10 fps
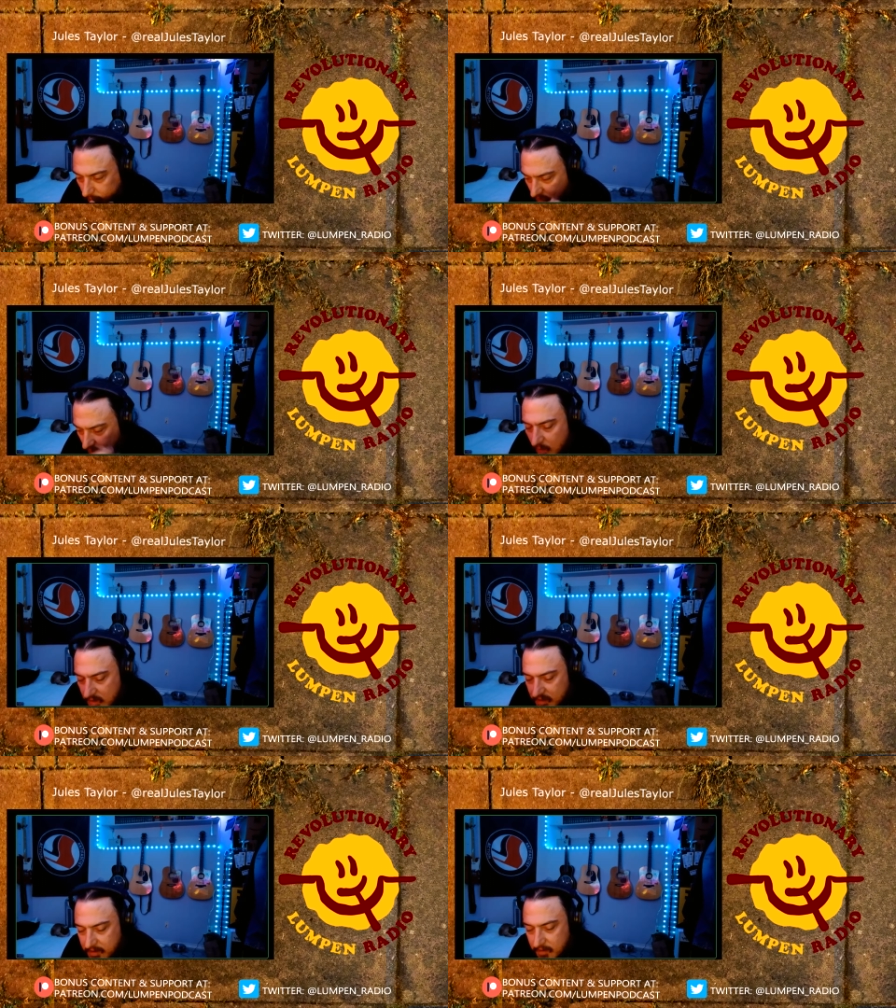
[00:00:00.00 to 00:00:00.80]
so I
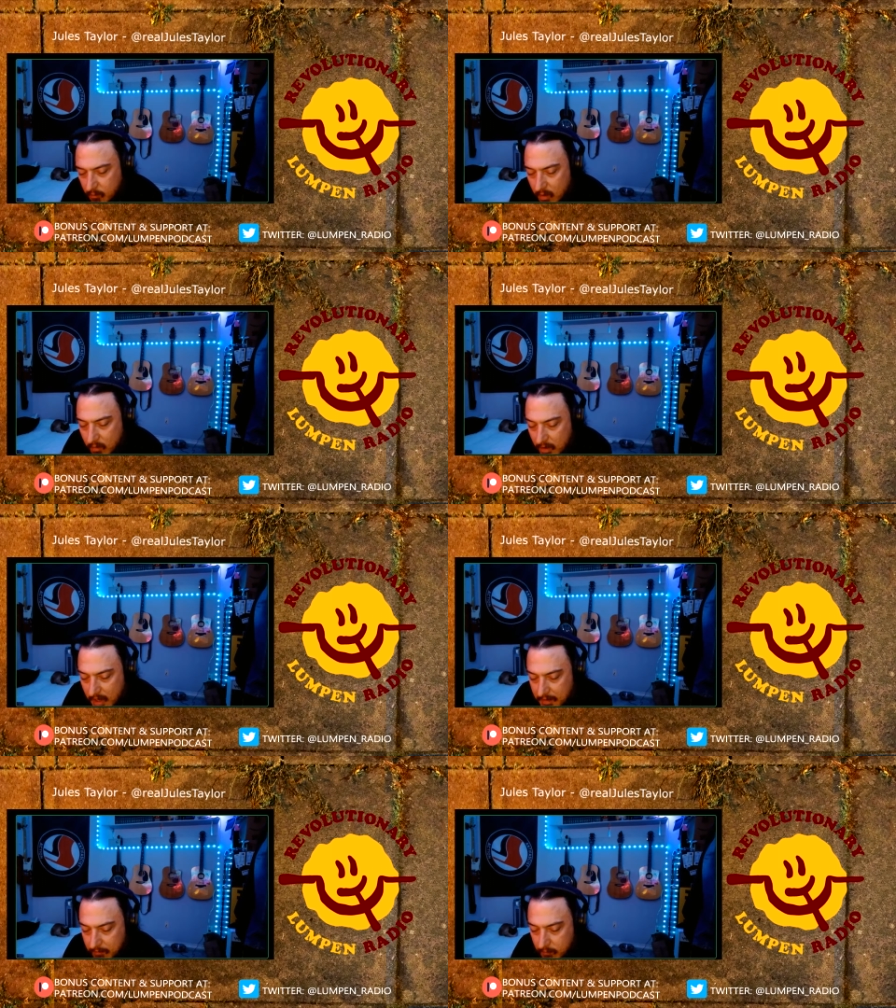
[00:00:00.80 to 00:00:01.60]
sent him one, but
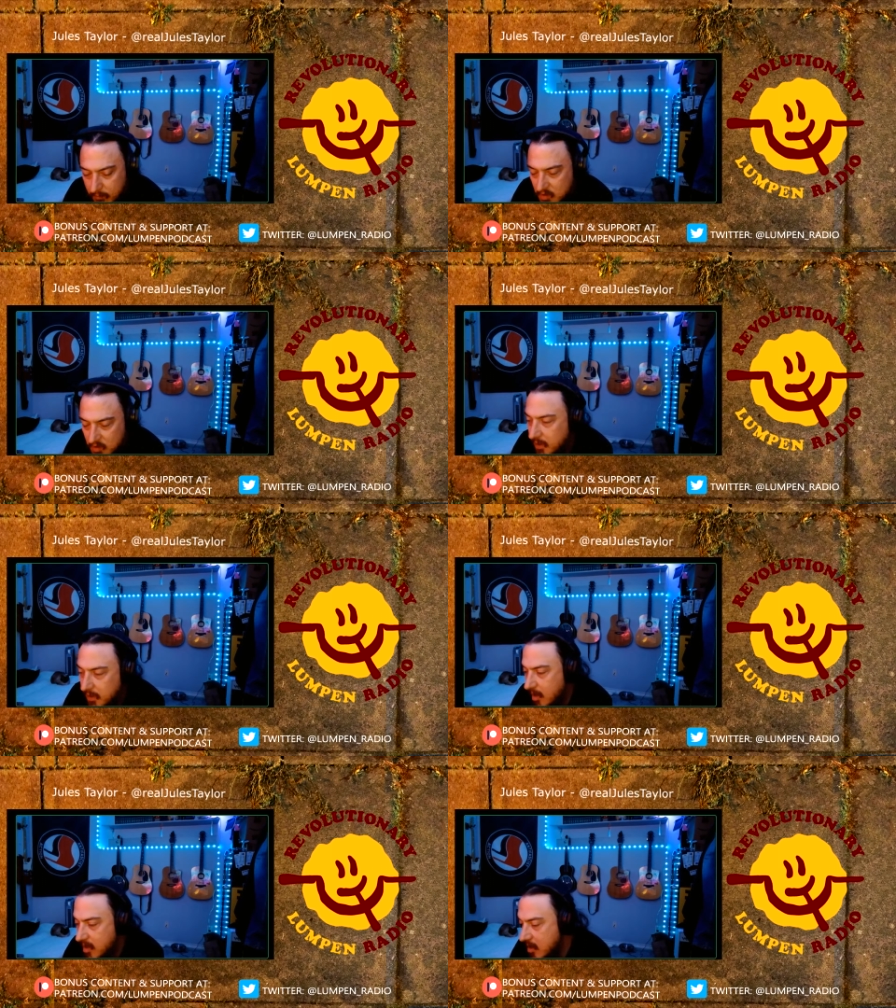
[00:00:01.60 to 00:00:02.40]
I
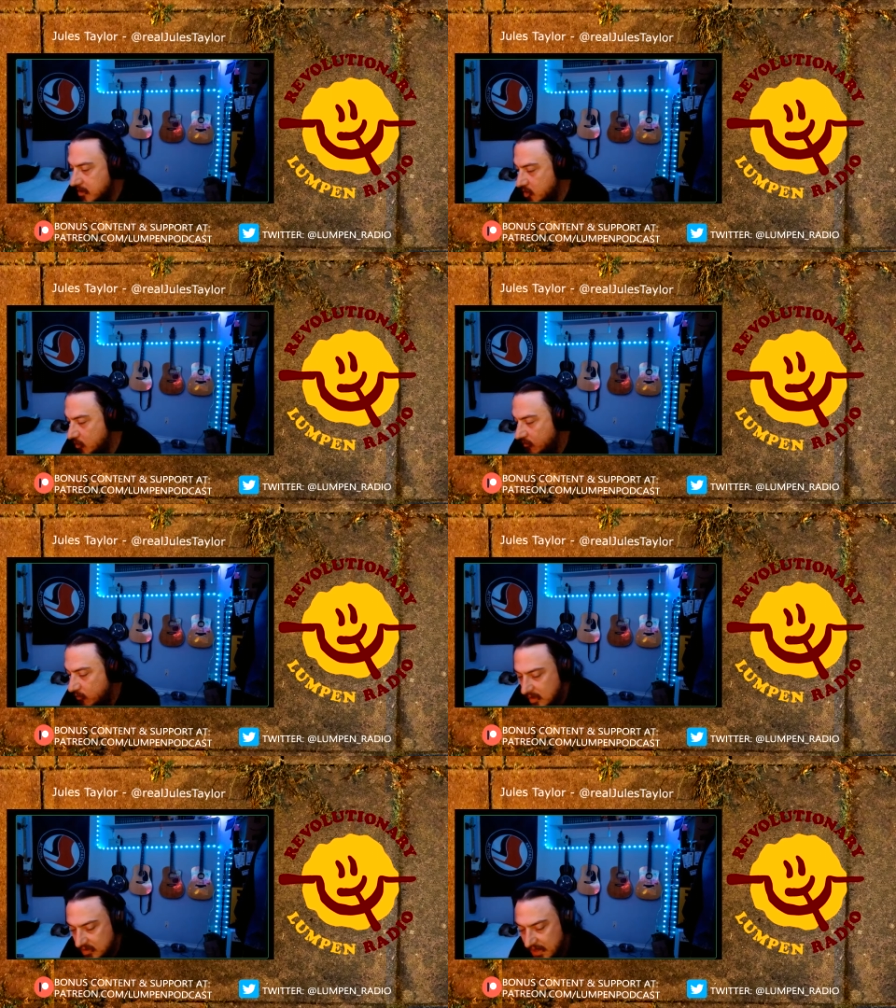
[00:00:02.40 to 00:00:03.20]
sweetened my audio
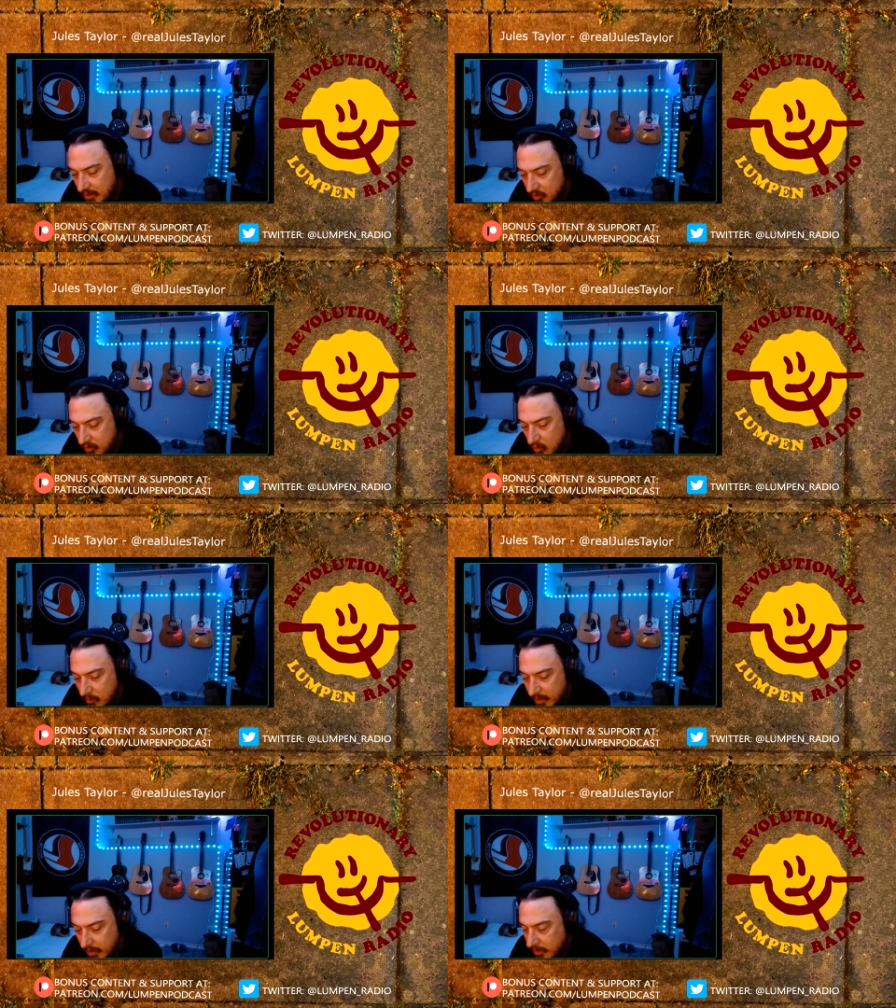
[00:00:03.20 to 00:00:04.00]
before I sent it to him,
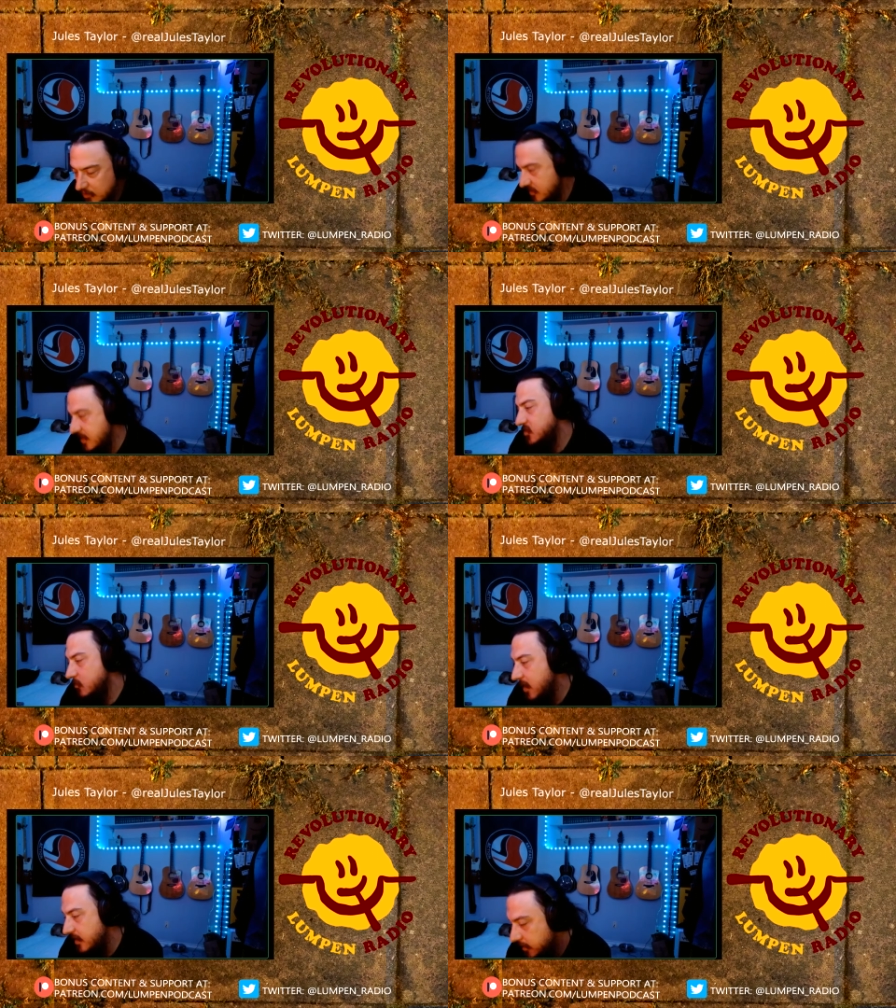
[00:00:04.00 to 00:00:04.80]
and I use a nice
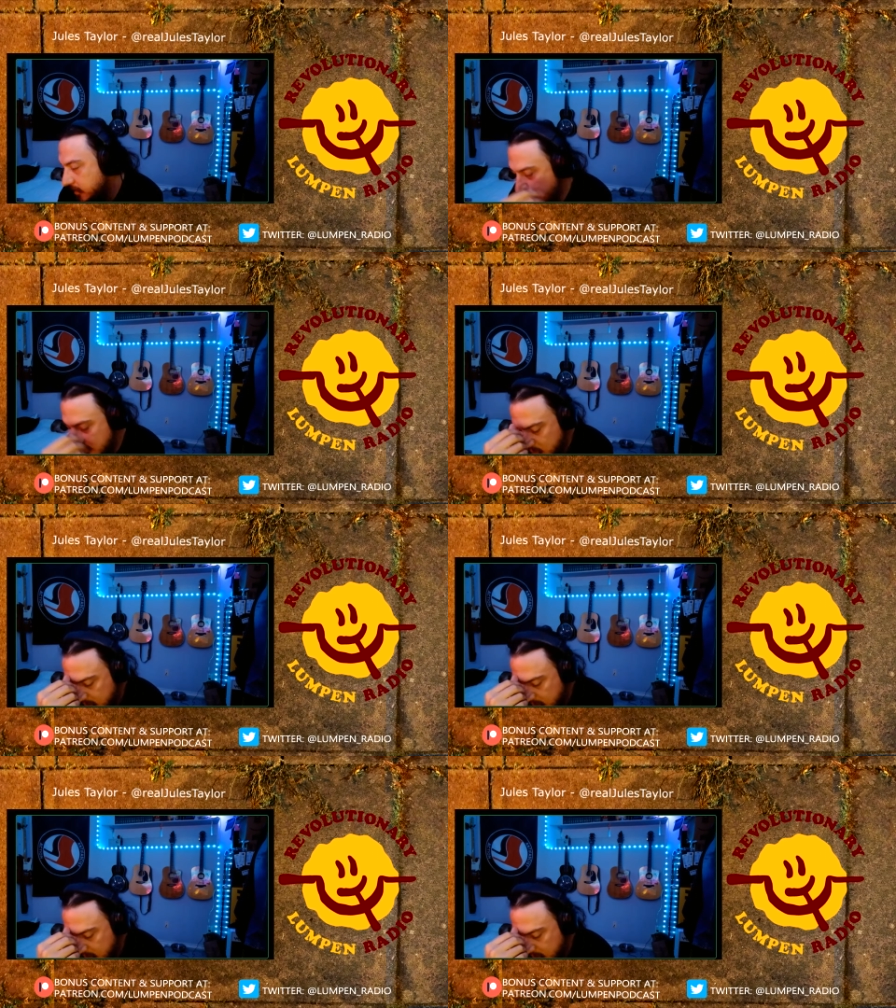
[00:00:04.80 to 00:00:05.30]
mic and that sort